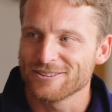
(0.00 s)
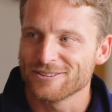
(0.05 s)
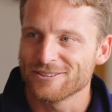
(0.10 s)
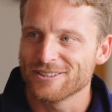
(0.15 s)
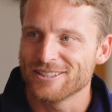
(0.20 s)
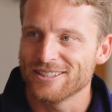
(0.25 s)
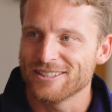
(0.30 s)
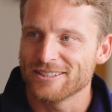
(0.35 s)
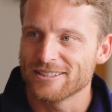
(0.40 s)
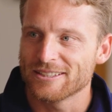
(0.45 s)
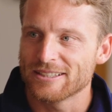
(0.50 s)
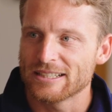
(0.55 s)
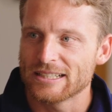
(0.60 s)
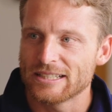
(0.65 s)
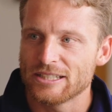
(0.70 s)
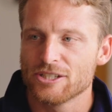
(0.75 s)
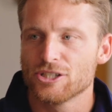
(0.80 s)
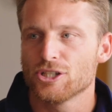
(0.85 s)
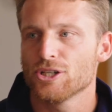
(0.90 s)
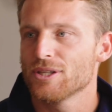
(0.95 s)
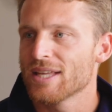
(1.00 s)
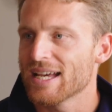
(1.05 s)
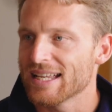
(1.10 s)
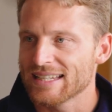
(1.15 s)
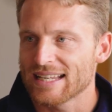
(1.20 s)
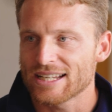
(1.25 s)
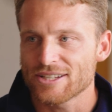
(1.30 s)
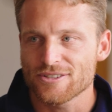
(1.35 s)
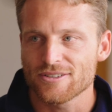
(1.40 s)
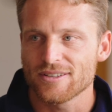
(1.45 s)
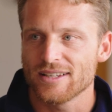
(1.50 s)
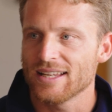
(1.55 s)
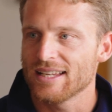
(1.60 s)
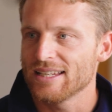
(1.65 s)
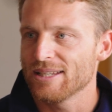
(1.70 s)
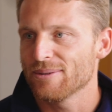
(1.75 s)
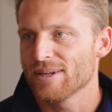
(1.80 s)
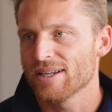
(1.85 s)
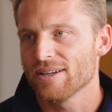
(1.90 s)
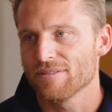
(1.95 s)
or you do that naturally
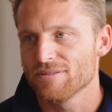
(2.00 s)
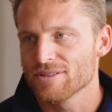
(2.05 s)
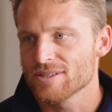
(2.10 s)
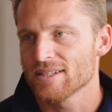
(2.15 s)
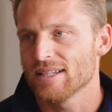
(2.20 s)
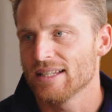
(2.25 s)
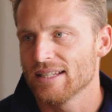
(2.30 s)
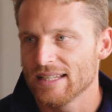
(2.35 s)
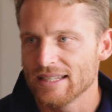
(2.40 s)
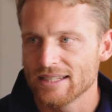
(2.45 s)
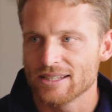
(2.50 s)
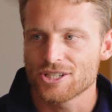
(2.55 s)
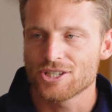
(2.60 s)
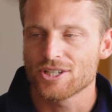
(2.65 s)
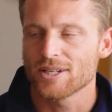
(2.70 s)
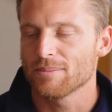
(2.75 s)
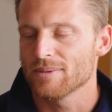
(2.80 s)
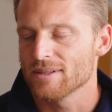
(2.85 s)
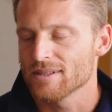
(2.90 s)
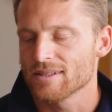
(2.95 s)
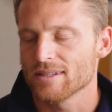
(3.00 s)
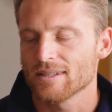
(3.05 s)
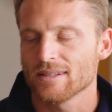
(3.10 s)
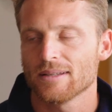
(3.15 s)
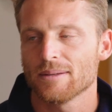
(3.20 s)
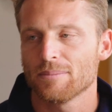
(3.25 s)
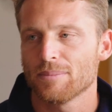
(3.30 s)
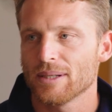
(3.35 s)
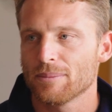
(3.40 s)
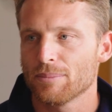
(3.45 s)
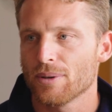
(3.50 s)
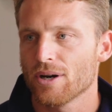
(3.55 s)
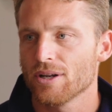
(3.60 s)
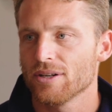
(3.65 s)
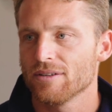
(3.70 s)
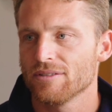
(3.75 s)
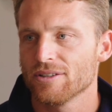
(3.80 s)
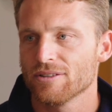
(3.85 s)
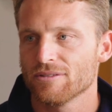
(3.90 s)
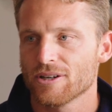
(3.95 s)
anyway? Obviously leadership is a big
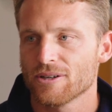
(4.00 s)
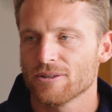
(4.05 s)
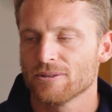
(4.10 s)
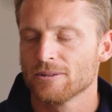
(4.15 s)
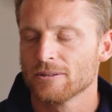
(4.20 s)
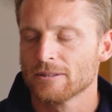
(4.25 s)
part of your role.